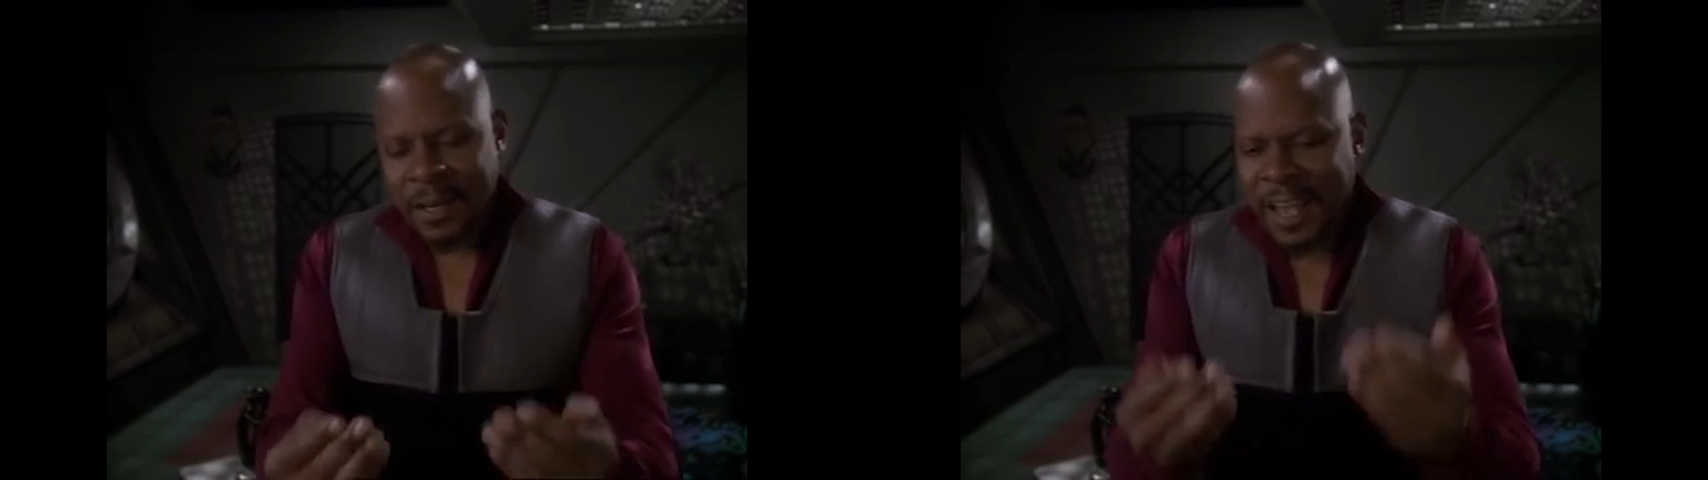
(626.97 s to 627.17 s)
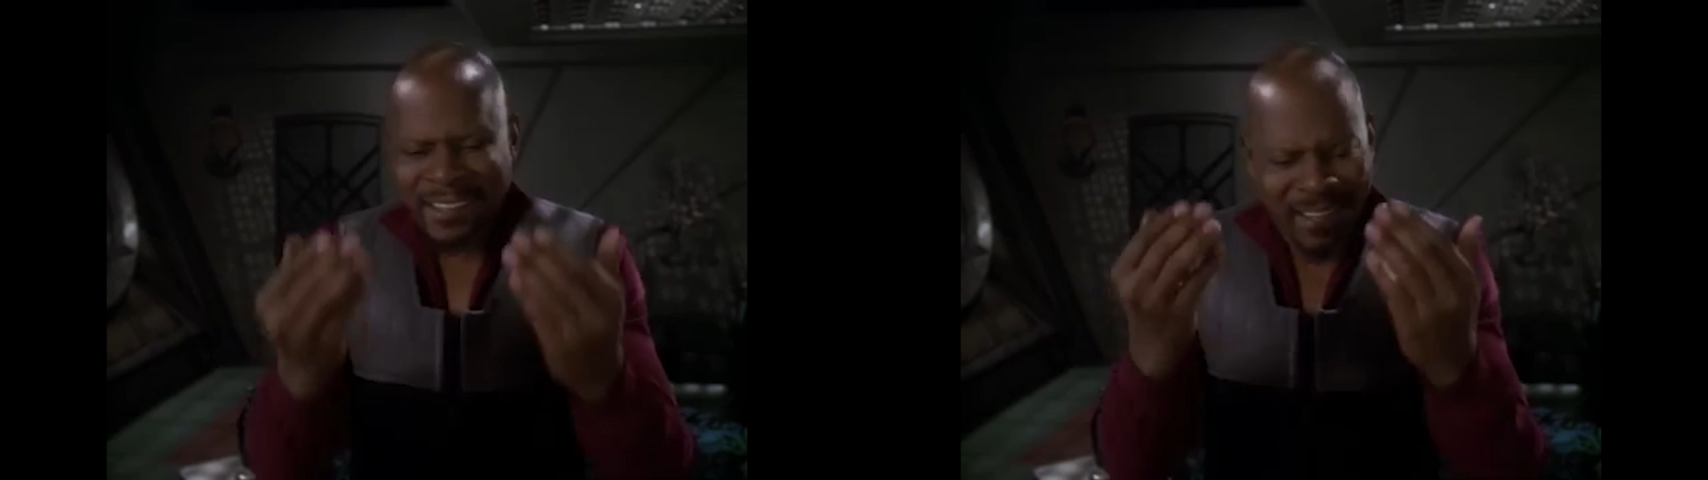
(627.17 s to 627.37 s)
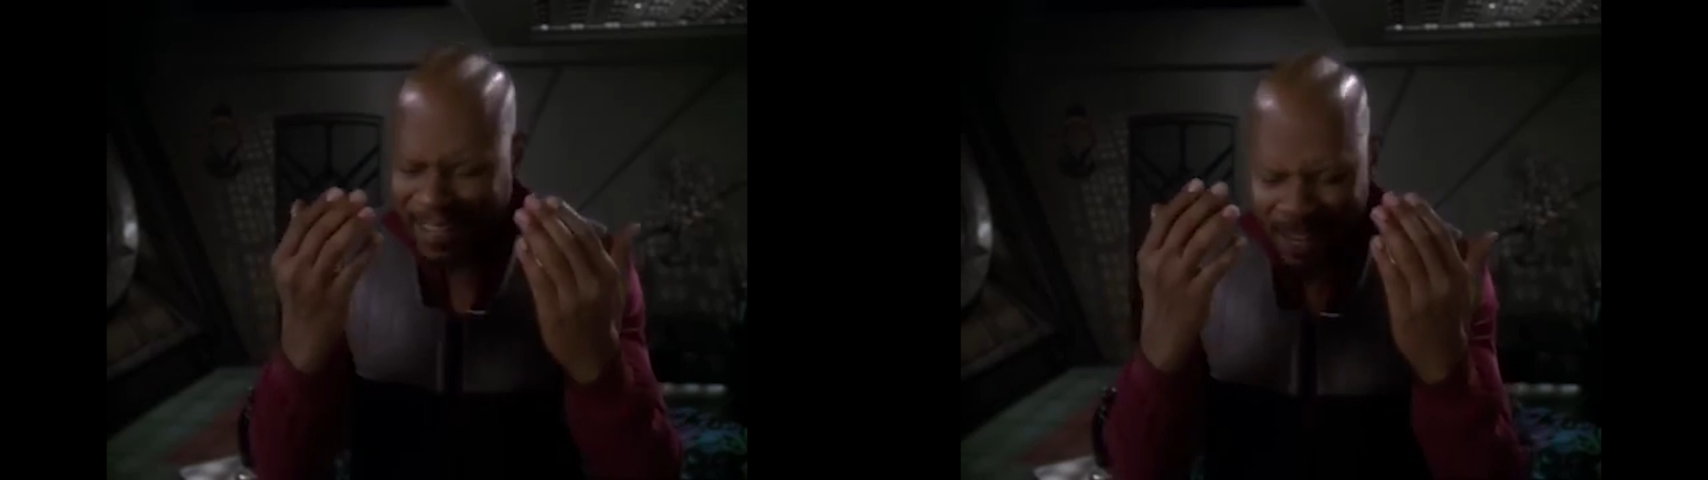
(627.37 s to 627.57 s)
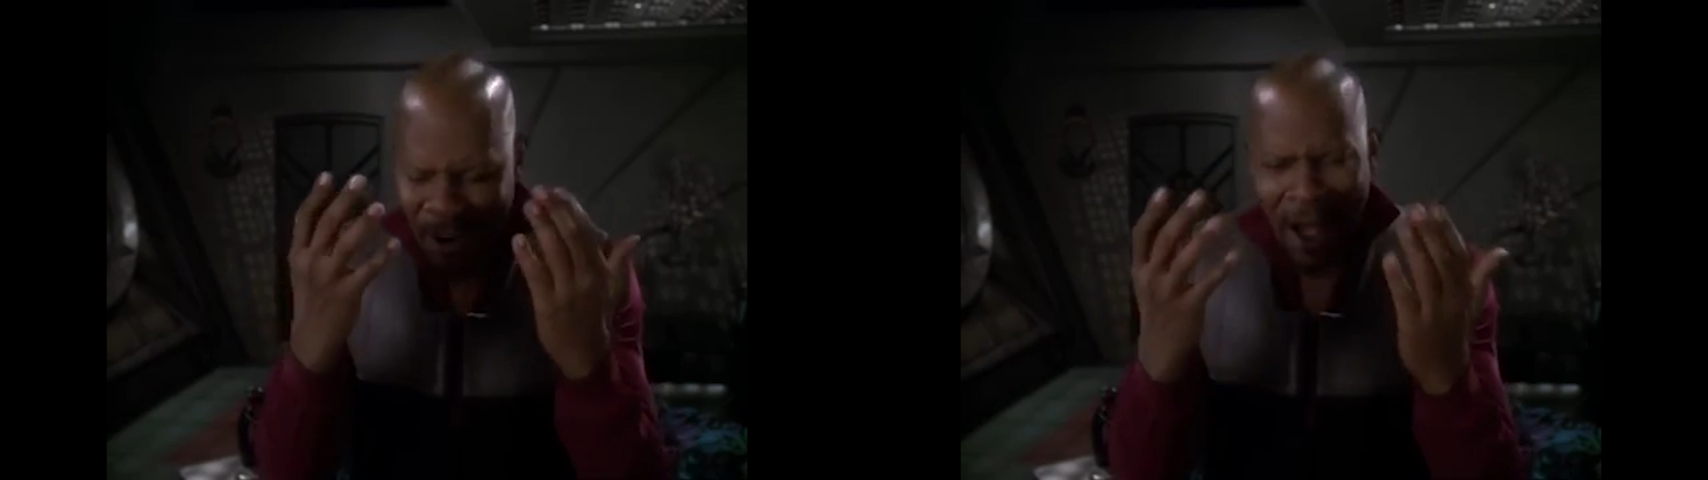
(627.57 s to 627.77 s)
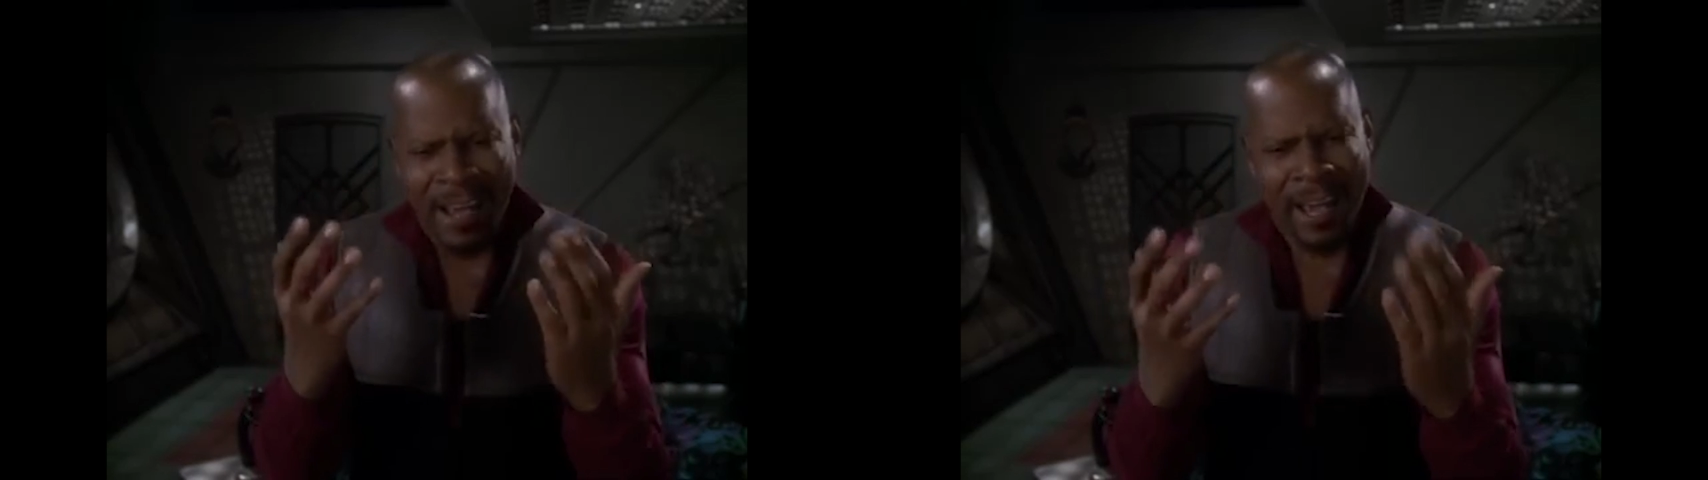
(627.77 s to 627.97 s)
And here
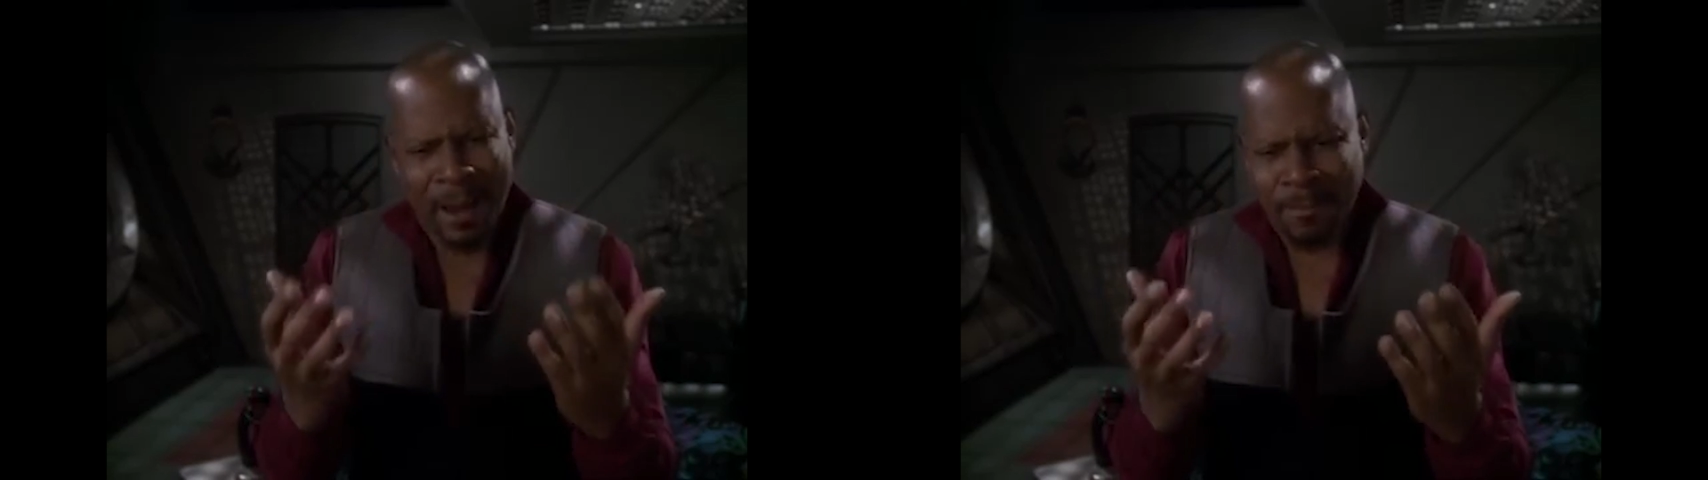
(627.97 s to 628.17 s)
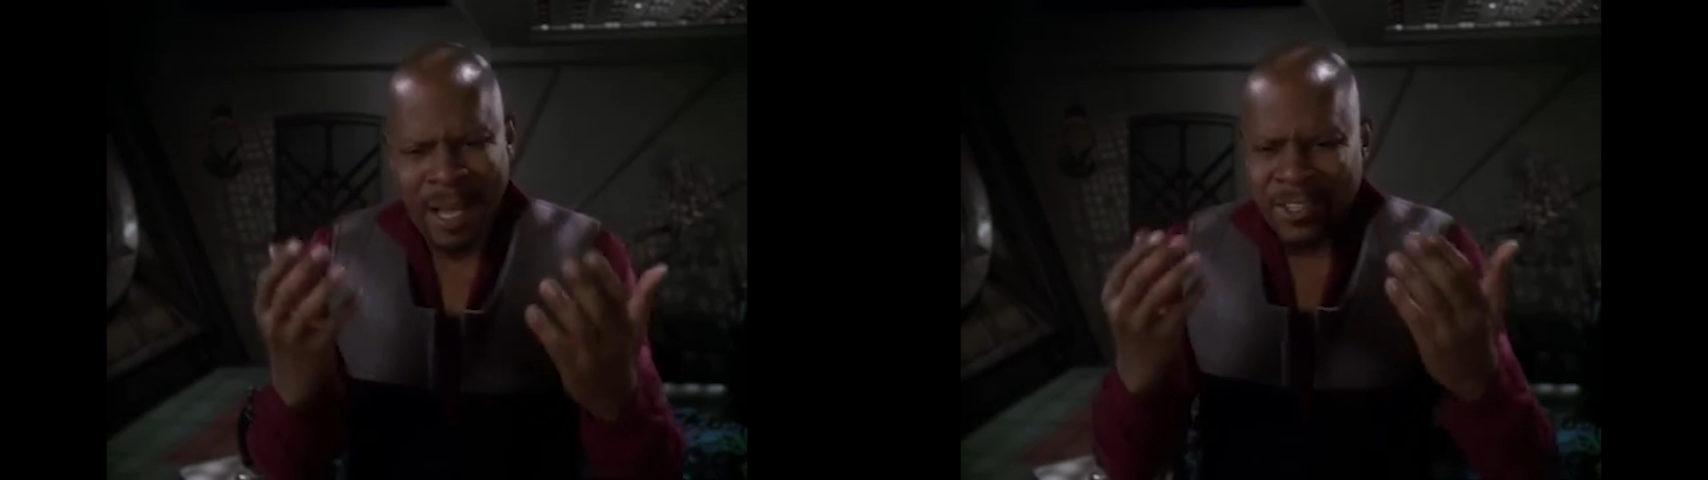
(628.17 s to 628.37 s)
I am,